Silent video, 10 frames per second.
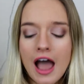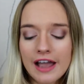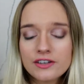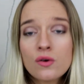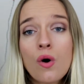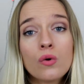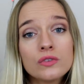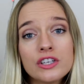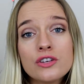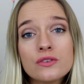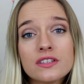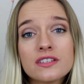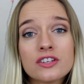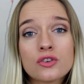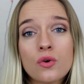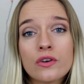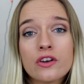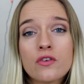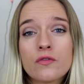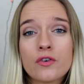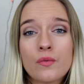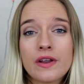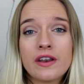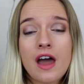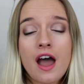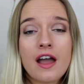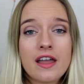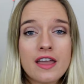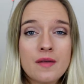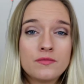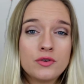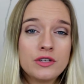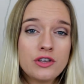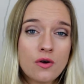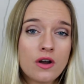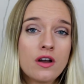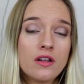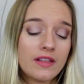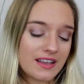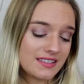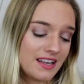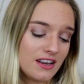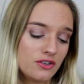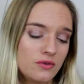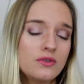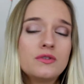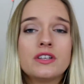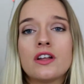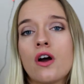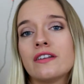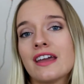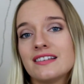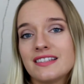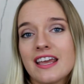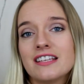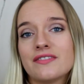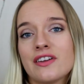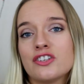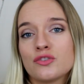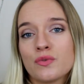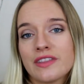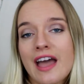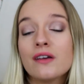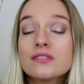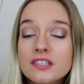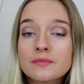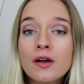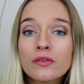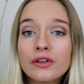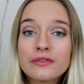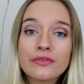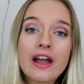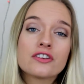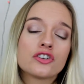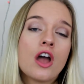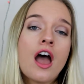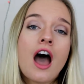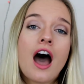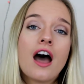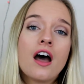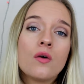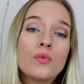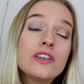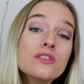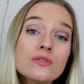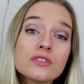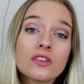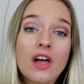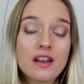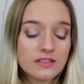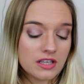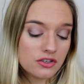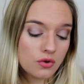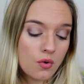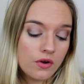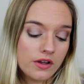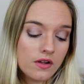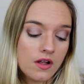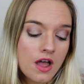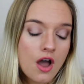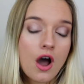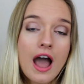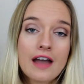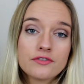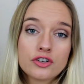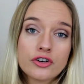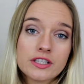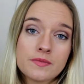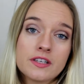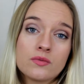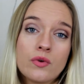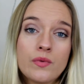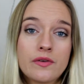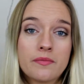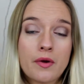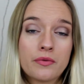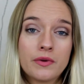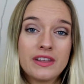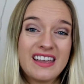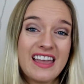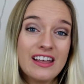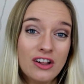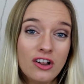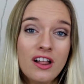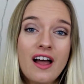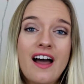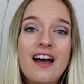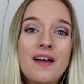I don't only use essential oil for when I am doing yoga. Like I said, I do use it on nice days if I just want the house to smell really fresh. We used a lot of essential oil after Christmas when we were both really ill.